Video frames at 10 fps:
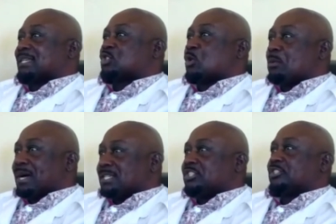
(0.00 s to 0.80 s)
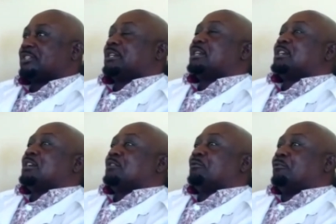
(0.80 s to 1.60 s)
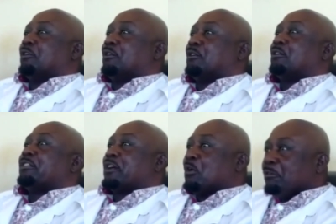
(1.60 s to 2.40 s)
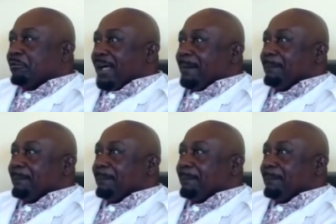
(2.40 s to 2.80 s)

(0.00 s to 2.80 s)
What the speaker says: so much for the offer,